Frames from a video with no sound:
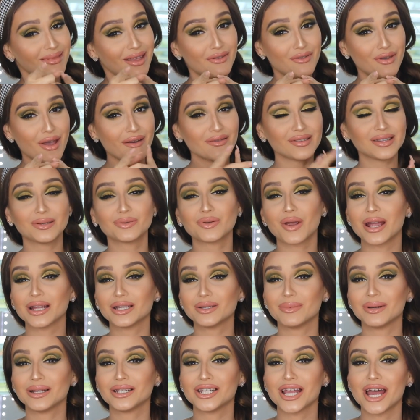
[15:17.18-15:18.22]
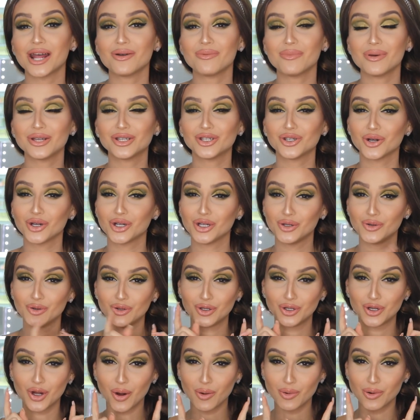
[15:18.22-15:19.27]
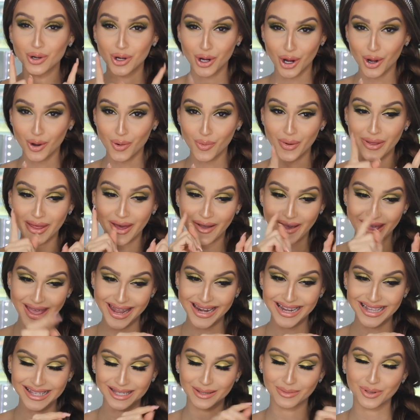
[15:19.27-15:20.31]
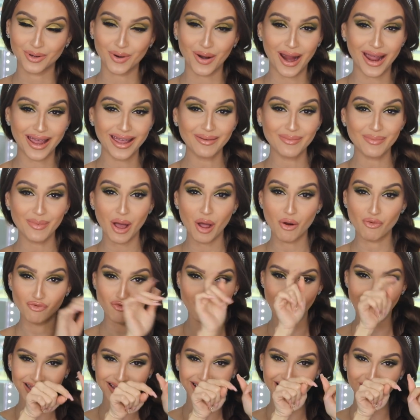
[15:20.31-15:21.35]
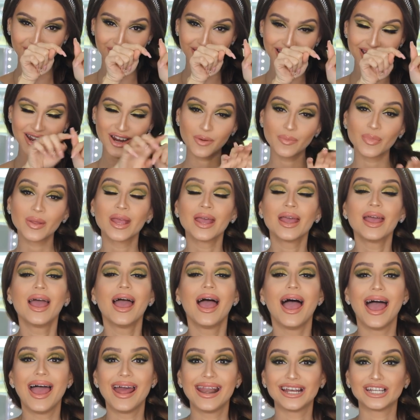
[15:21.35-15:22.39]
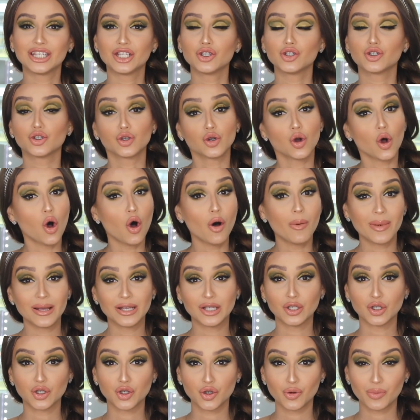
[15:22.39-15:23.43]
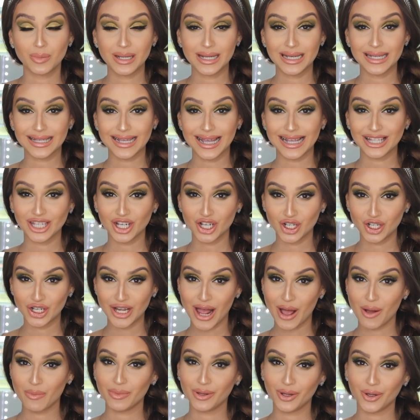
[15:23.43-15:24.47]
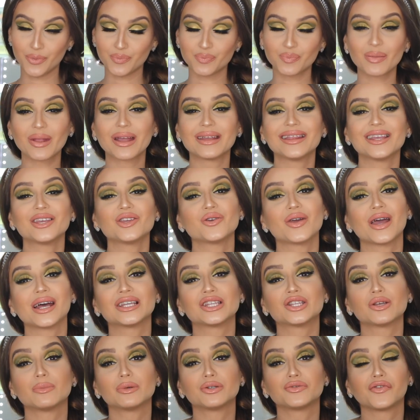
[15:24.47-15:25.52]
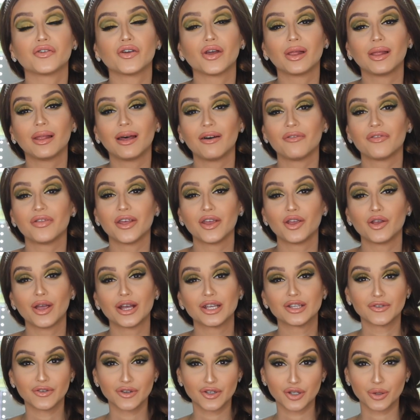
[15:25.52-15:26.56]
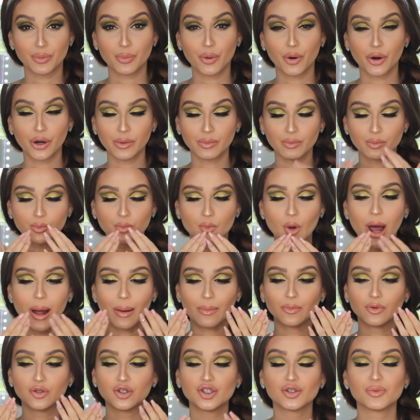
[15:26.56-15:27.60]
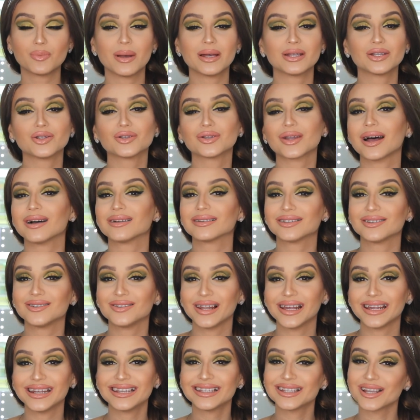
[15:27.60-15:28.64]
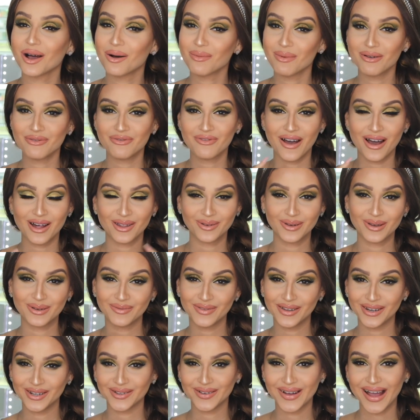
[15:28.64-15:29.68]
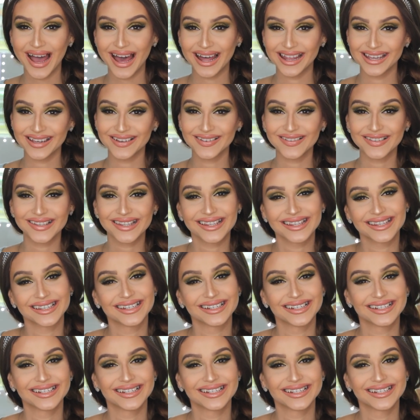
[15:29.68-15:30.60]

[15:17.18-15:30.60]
if you haven't subscribed to my channel, make sure you don't go without hitting subscribe right down there. And as usual, all my social media sites are down below. Thank you guys so much for your love. Thank you guys for your support. Muchos besos. I'll see you ladies on my following video. Adios.